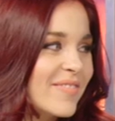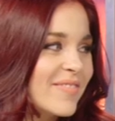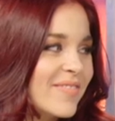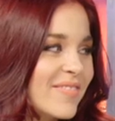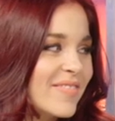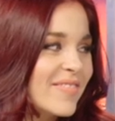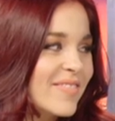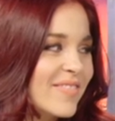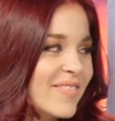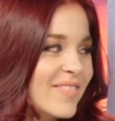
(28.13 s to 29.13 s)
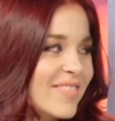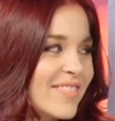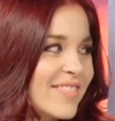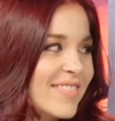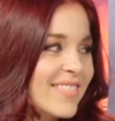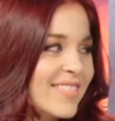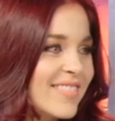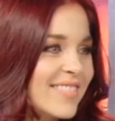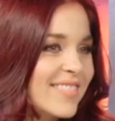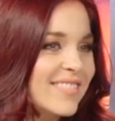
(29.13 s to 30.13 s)

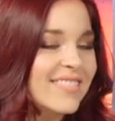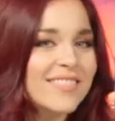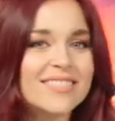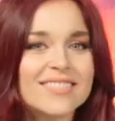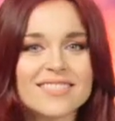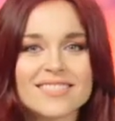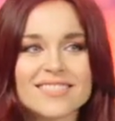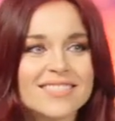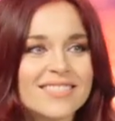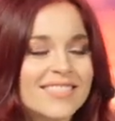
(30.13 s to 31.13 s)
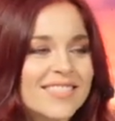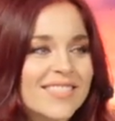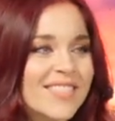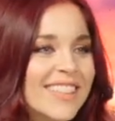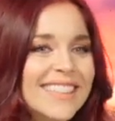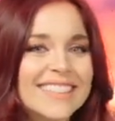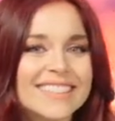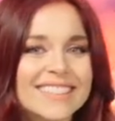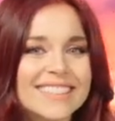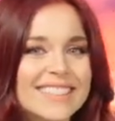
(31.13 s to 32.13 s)

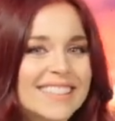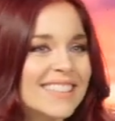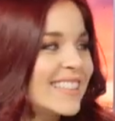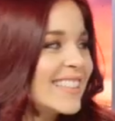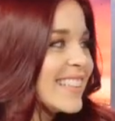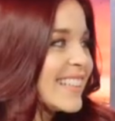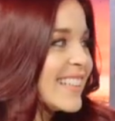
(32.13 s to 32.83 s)
(silent)